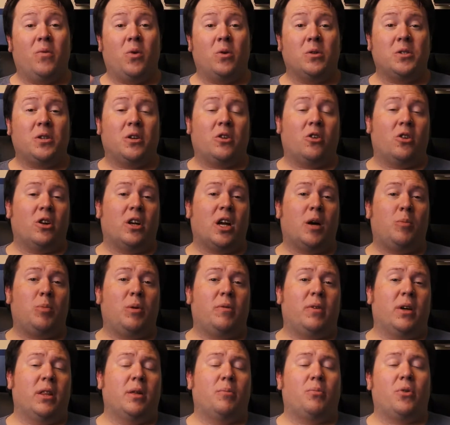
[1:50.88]
also got a couple
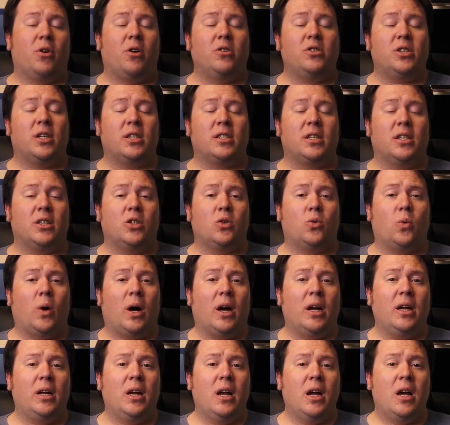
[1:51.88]
of other projects
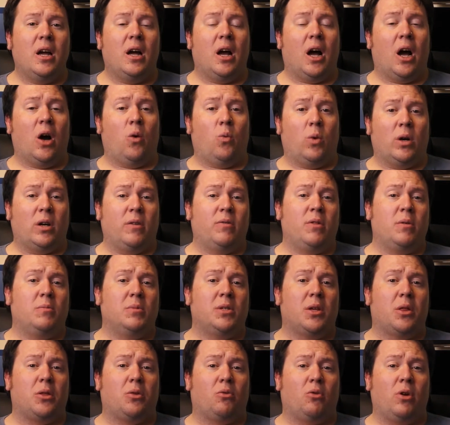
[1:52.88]
underway. One of them's
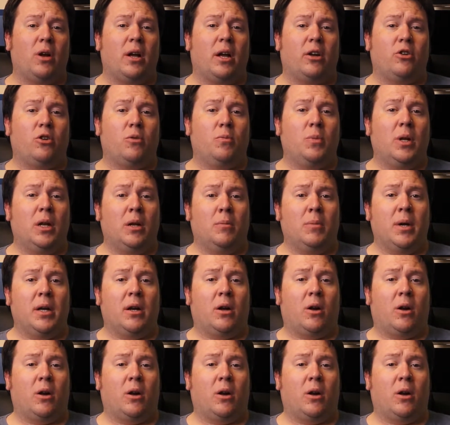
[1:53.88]
a 300mm